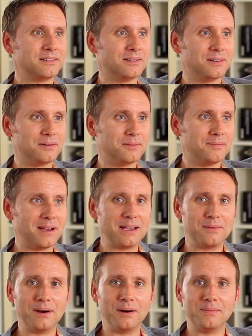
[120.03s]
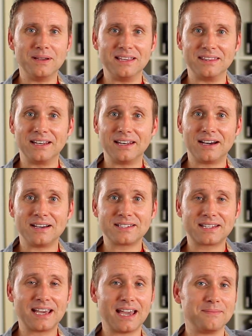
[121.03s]
or may well be, the
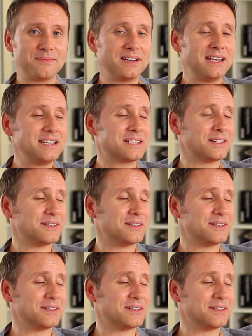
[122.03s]
last game released